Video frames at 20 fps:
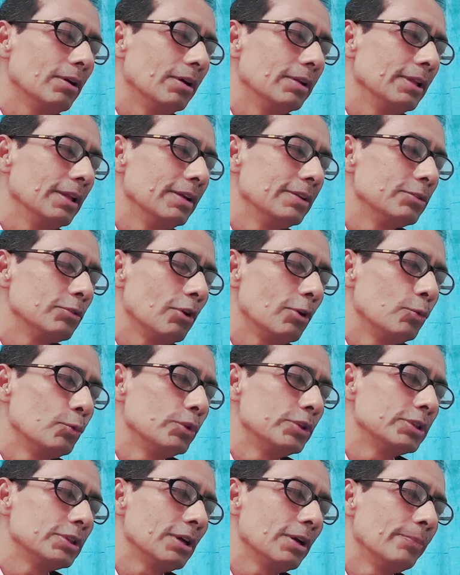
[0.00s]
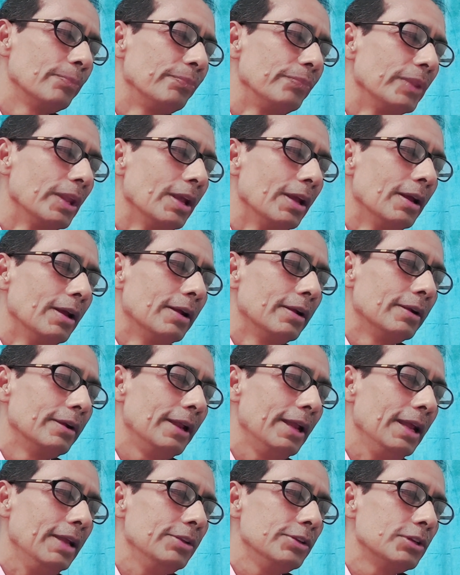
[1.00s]
there is always a
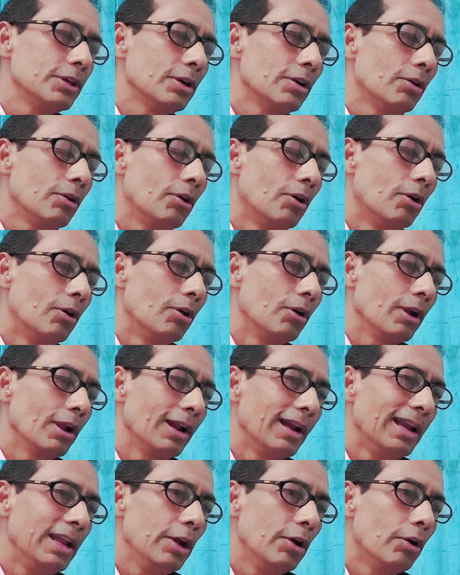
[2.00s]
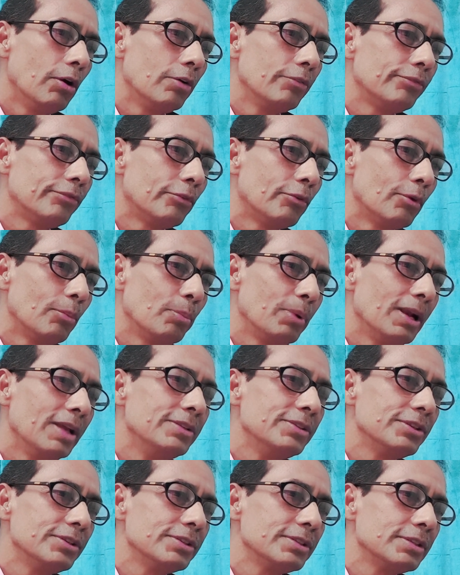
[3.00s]
danger or a lure for
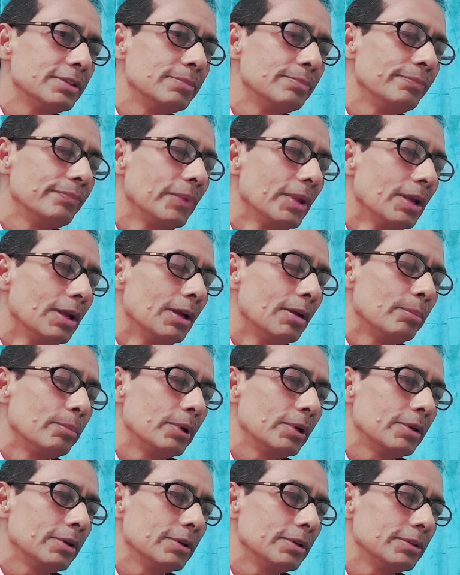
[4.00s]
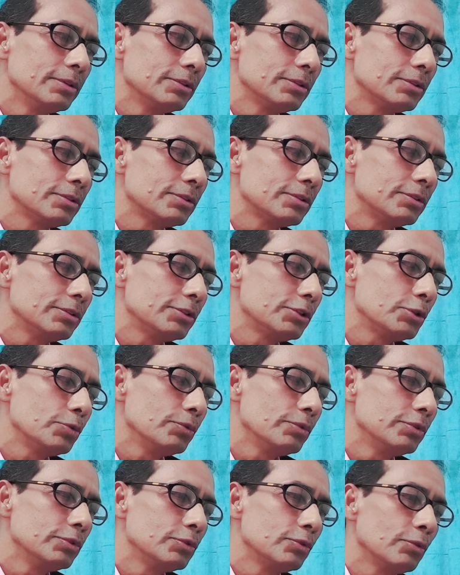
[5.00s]
plagiarism, because
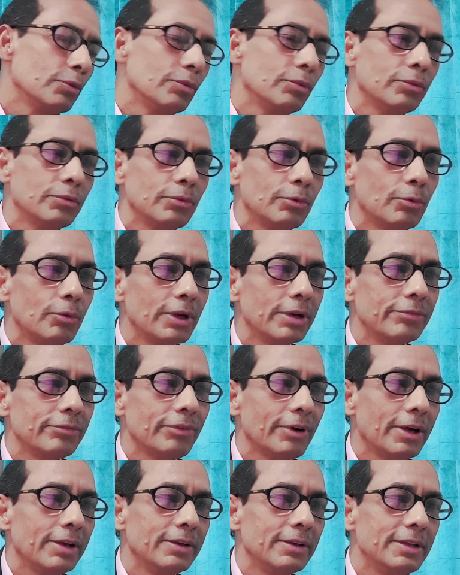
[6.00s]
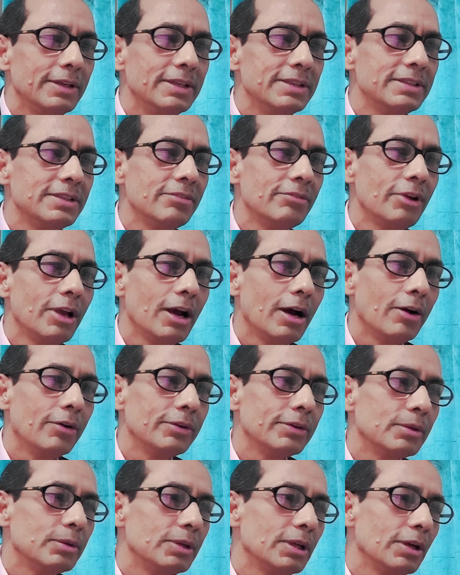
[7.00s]
students who can find the easy way
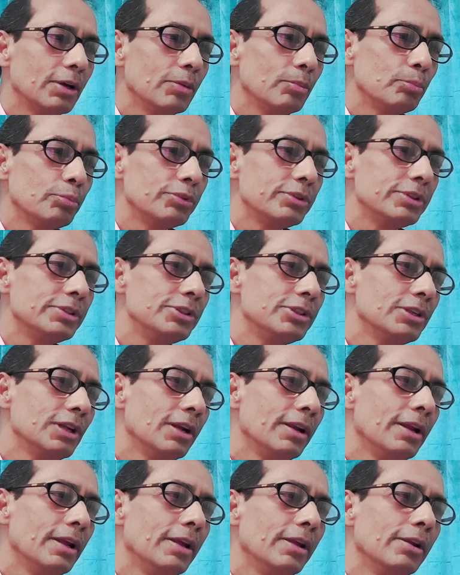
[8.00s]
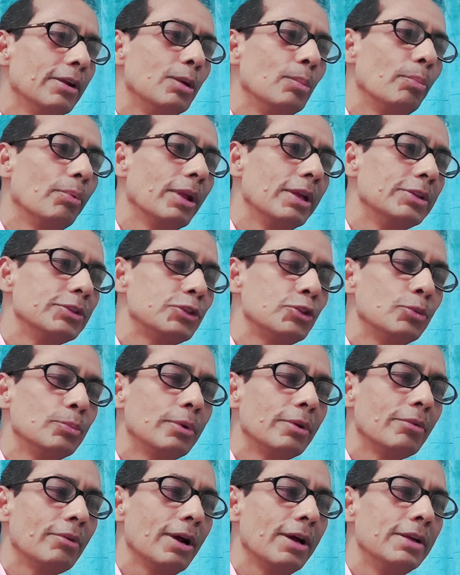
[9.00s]
out, and they can potentially replace
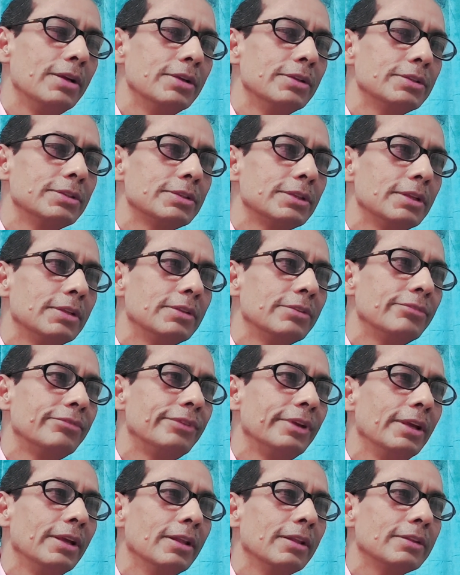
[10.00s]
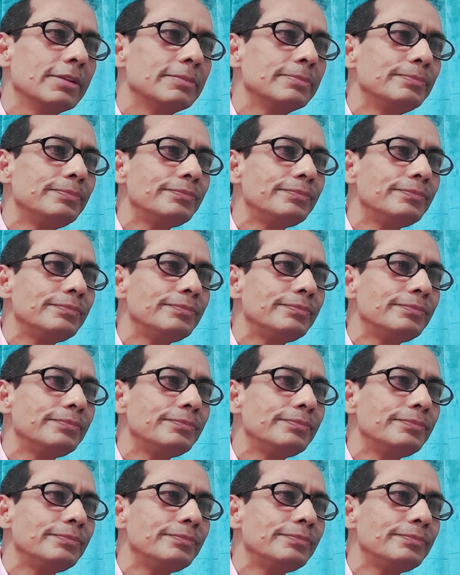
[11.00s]
human writers in the field.